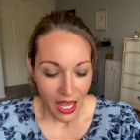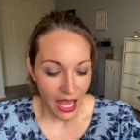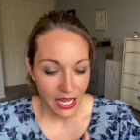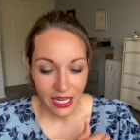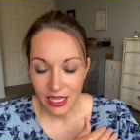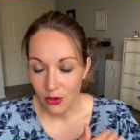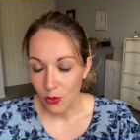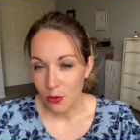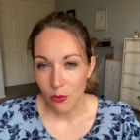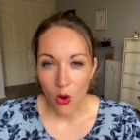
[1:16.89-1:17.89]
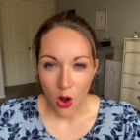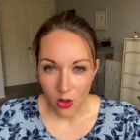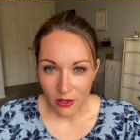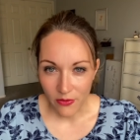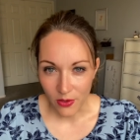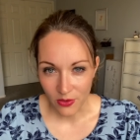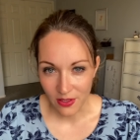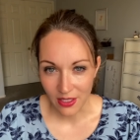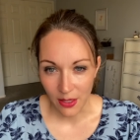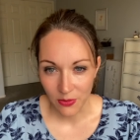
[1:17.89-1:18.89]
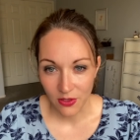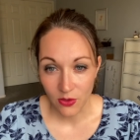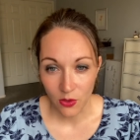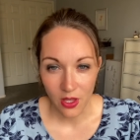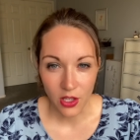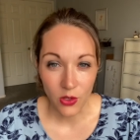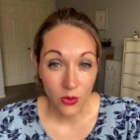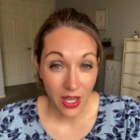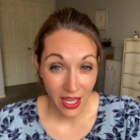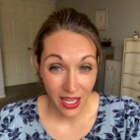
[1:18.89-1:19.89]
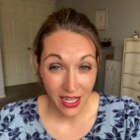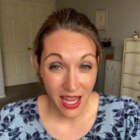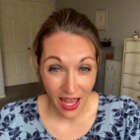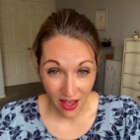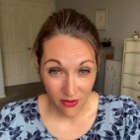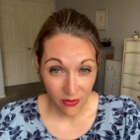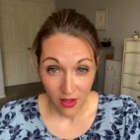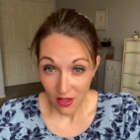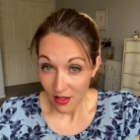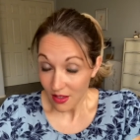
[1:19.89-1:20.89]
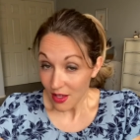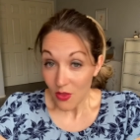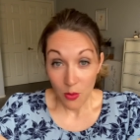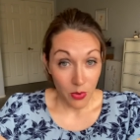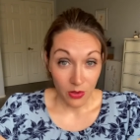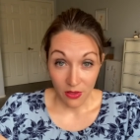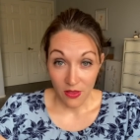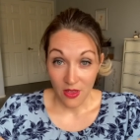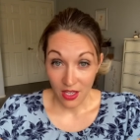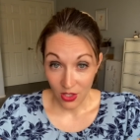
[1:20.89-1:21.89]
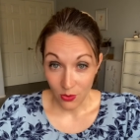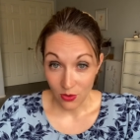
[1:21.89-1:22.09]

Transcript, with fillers: And I go through all of those steps so that you can have the birth that you